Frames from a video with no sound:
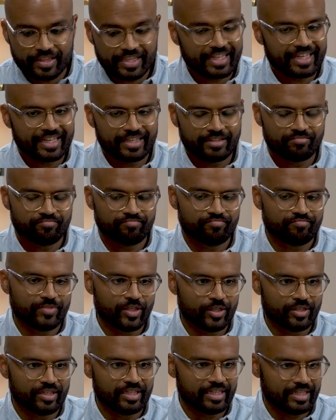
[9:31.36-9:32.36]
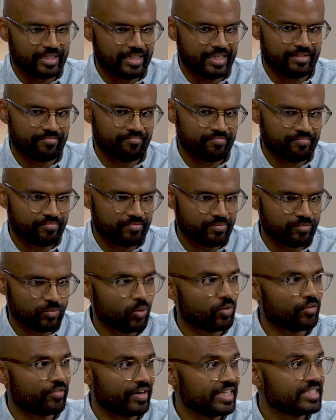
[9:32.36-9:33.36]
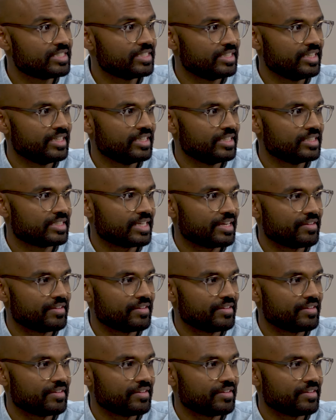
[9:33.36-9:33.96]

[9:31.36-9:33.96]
I think in more recent years